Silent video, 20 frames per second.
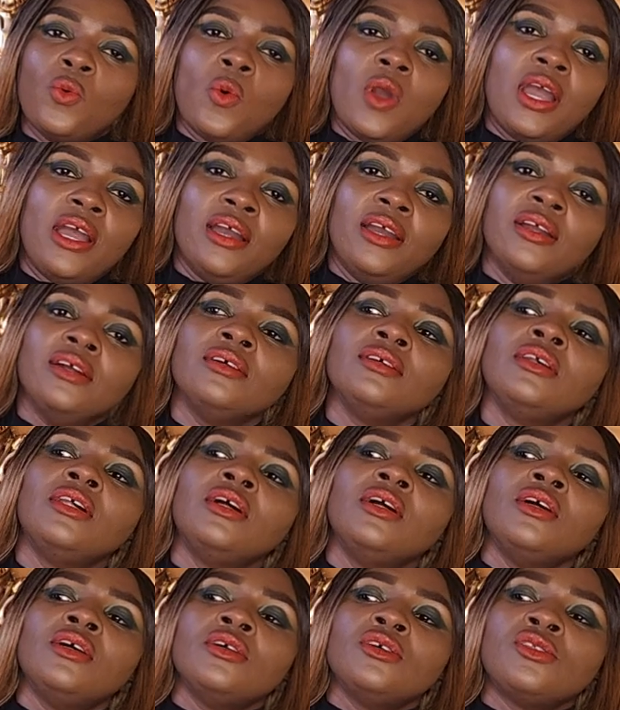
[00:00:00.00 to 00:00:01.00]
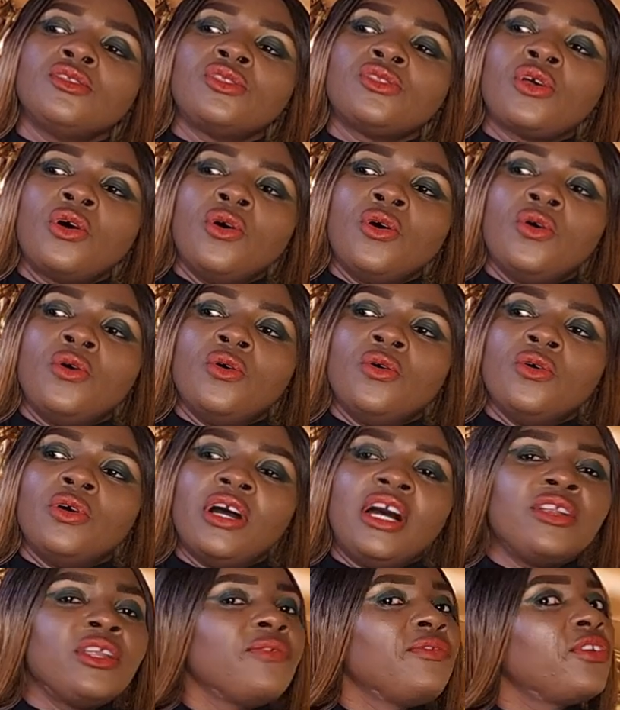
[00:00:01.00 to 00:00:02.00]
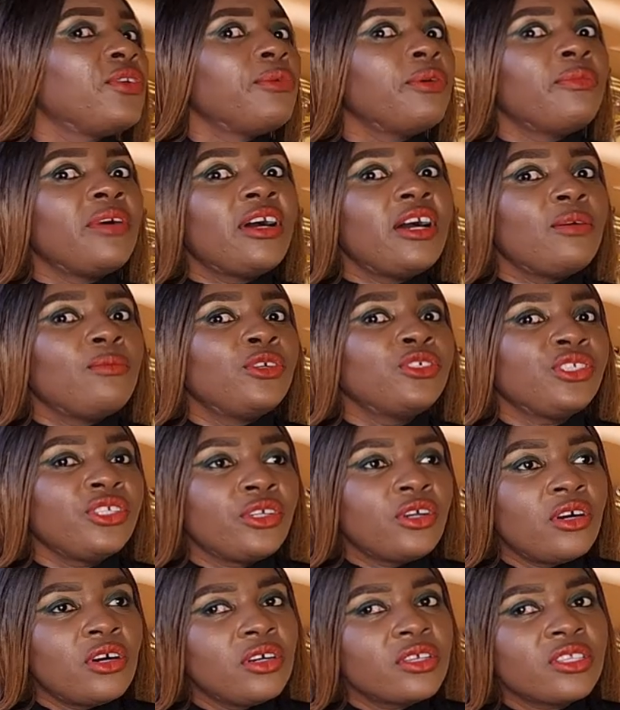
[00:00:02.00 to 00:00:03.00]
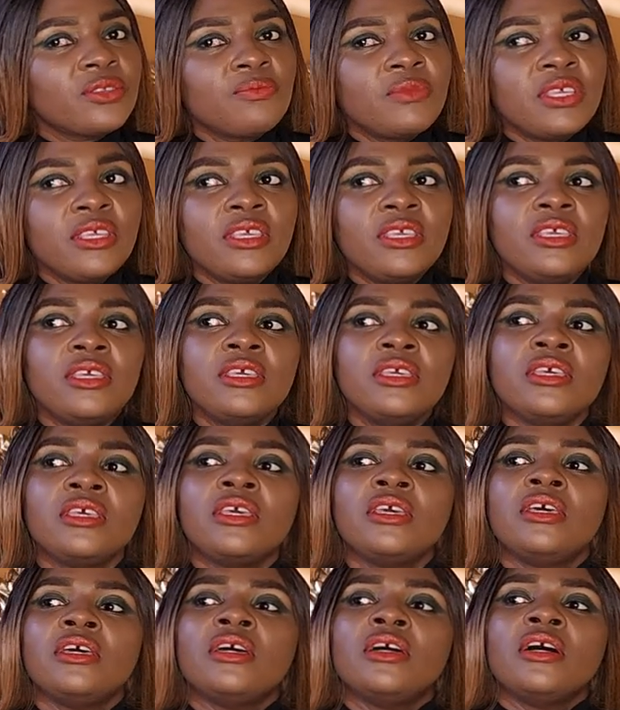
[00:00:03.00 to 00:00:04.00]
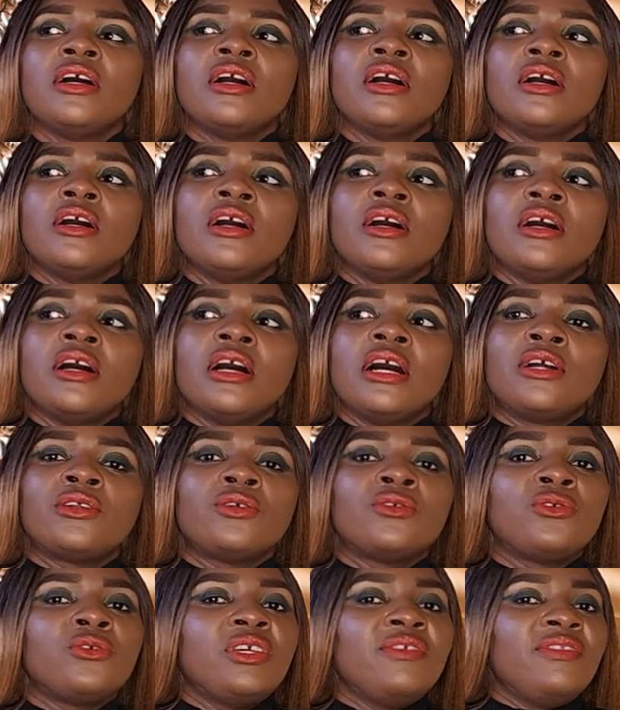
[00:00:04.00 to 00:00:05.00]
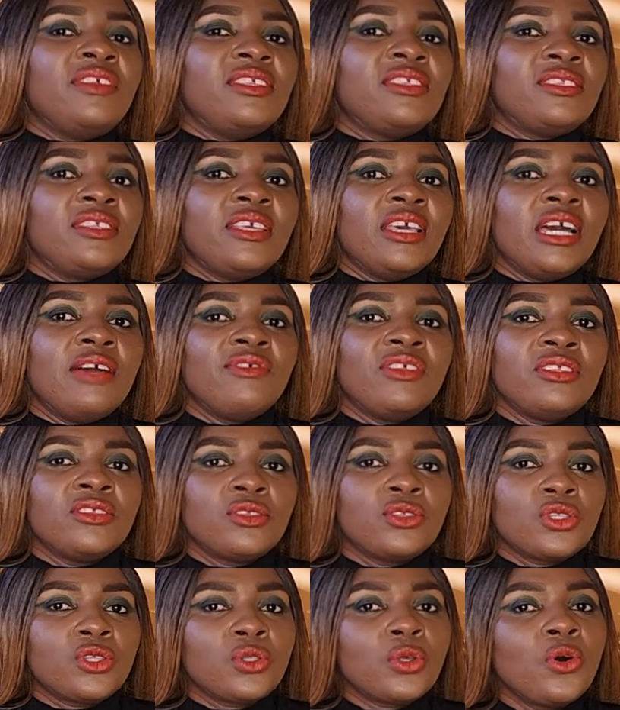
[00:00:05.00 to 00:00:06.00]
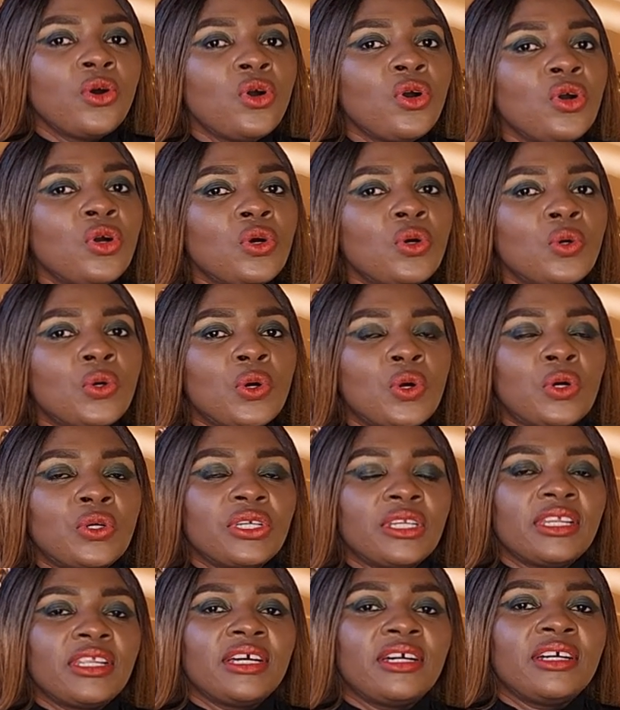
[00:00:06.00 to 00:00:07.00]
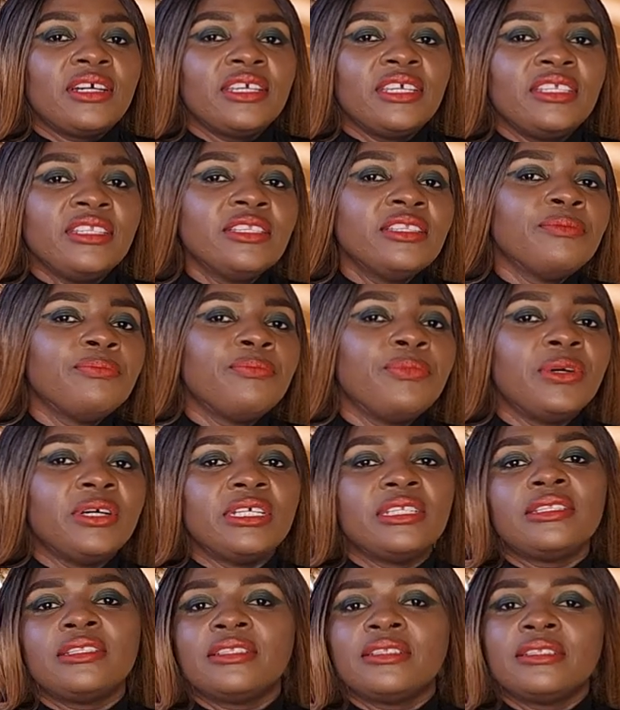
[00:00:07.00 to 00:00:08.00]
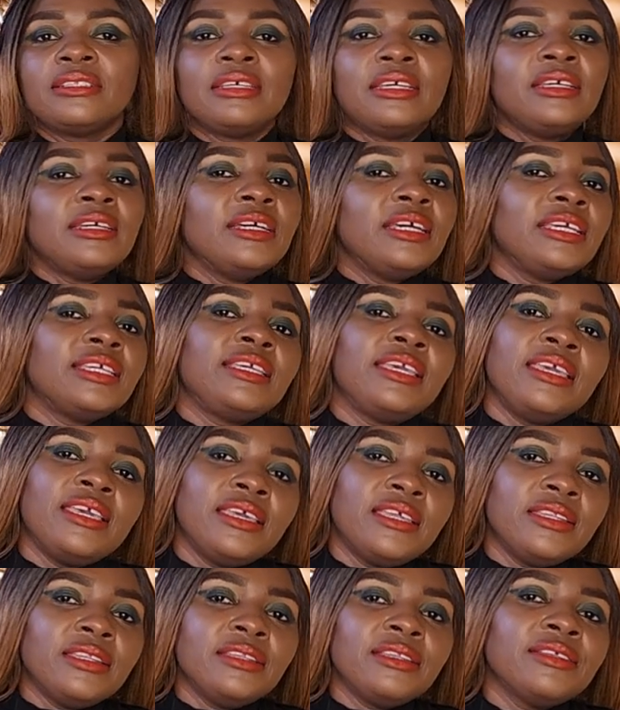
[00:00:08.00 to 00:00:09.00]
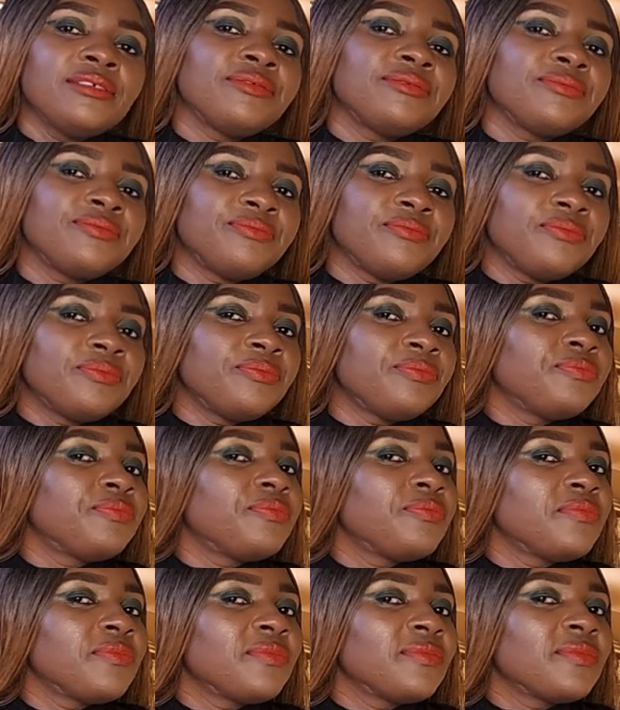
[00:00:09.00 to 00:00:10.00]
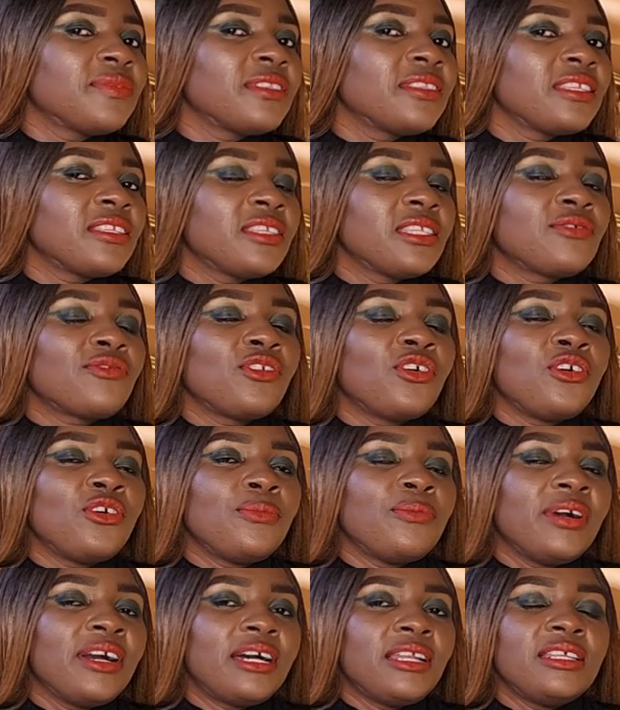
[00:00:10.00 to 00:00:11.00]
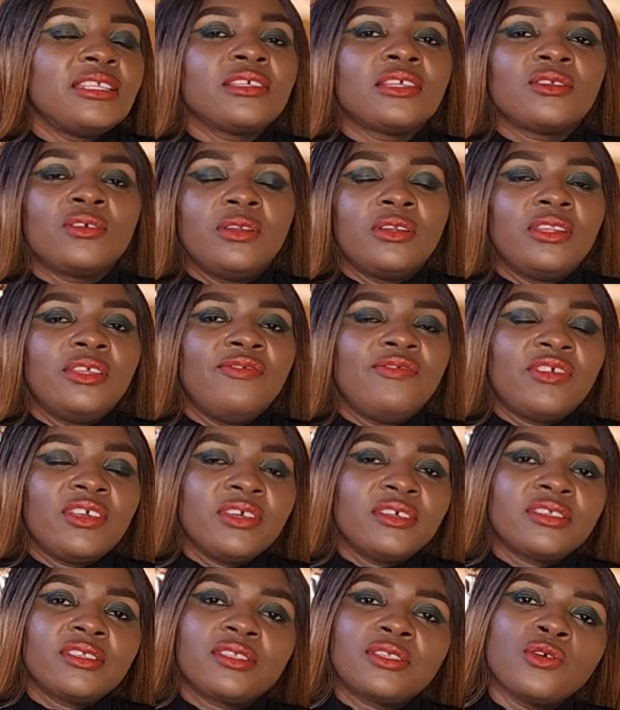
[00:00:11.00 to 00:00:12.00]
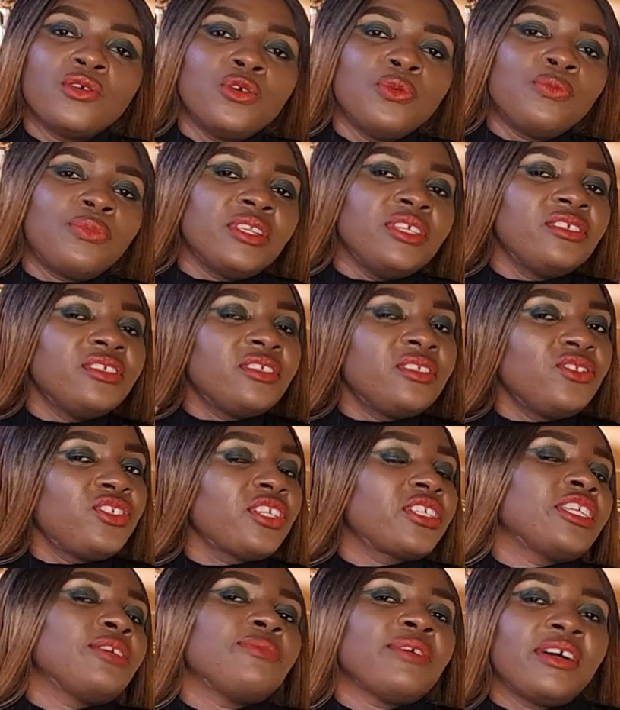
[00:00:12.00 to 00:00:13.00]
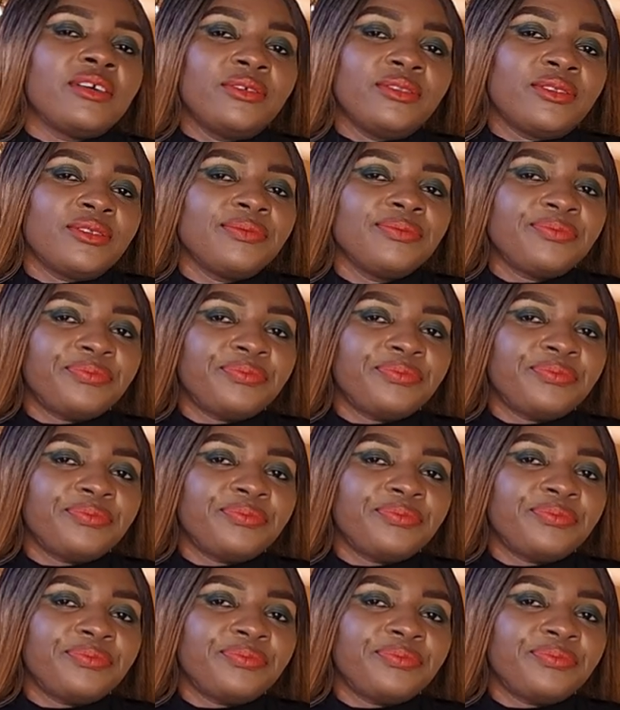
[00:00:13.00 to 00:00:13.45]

while, so I don't even remember how much it cost me. I don't know if they still have it in store or online, but again, this is from Alice and Olivia. So please check them out.